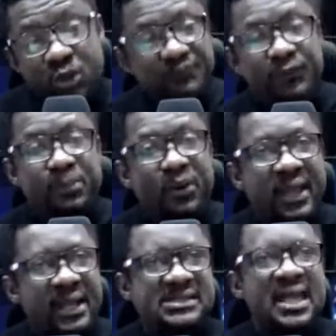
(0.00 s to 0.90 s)
prayers.
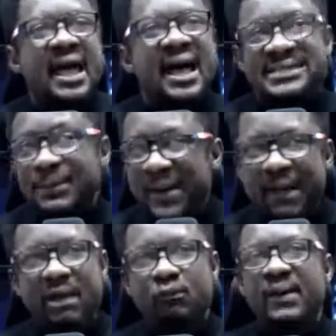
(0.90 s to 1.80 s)
As a barren
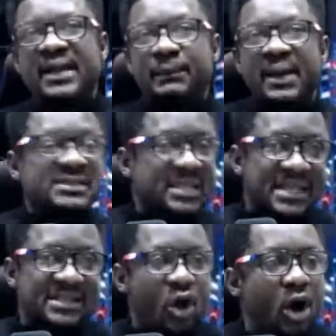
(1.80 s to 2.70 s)
woman, the man sits at
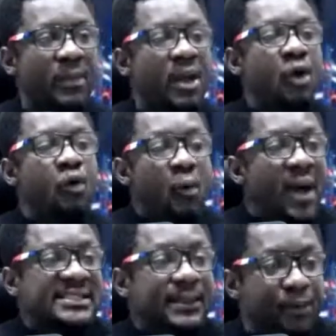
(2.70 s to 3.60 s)
home. Who has the
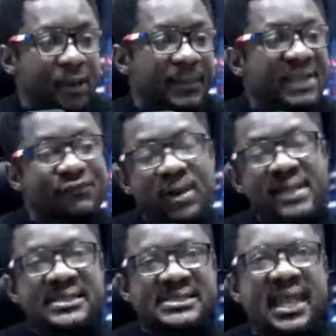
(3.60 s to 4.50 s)
problem? Even when they
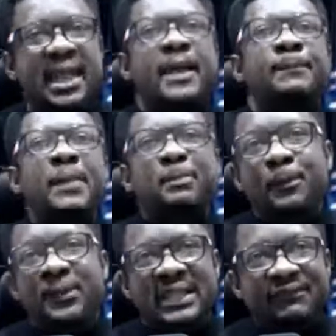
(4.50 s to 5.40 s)
say people
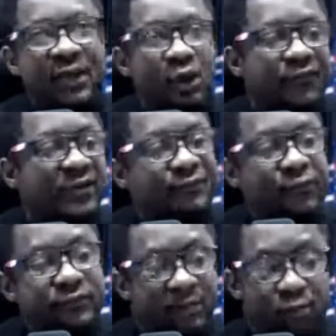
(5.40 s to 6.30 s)
believe in God for the fruit of the
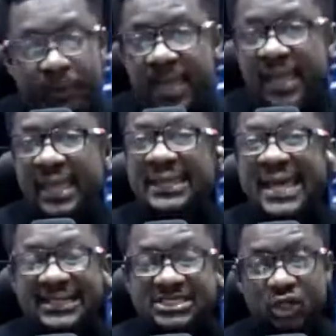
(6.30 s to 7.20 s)
womb in our
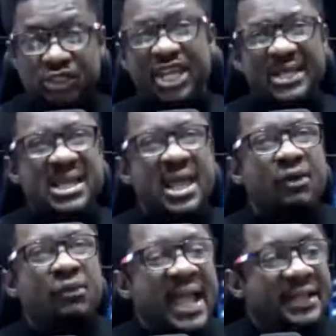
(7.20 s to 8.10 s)
churches,
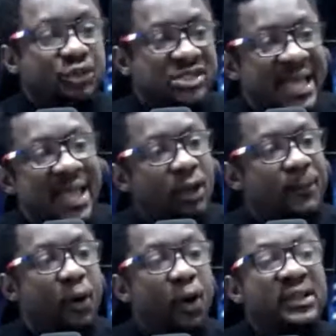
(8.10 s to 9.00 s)
right, to stand up,
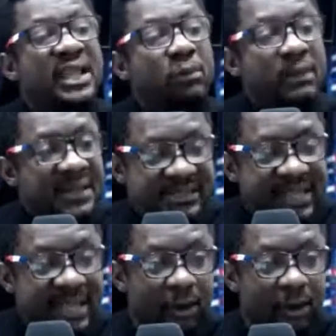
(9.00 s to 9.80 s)
only women stand up,